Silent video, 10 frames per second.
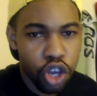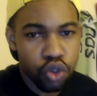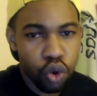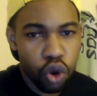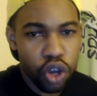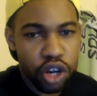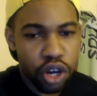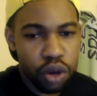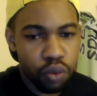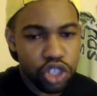
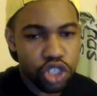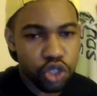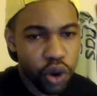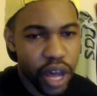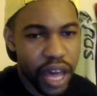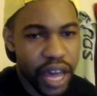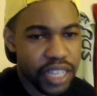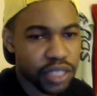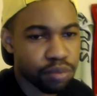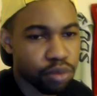Neuer was
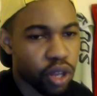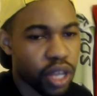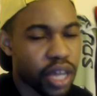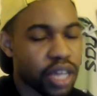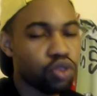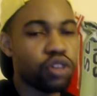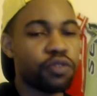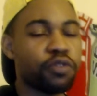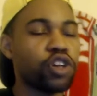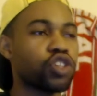trash, bro. Like, the
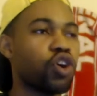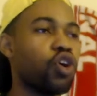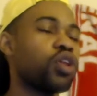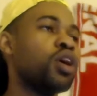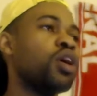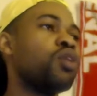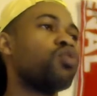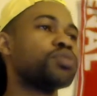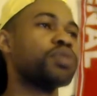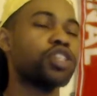first goal
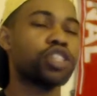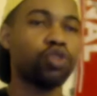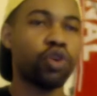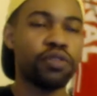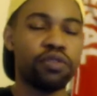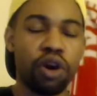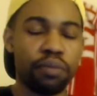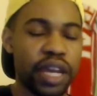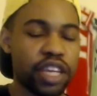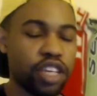was because of Neuer's
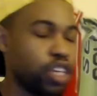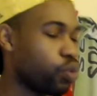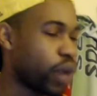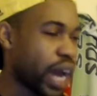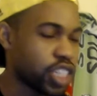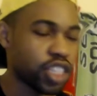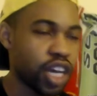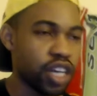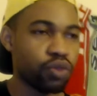fault, man. He rushed out.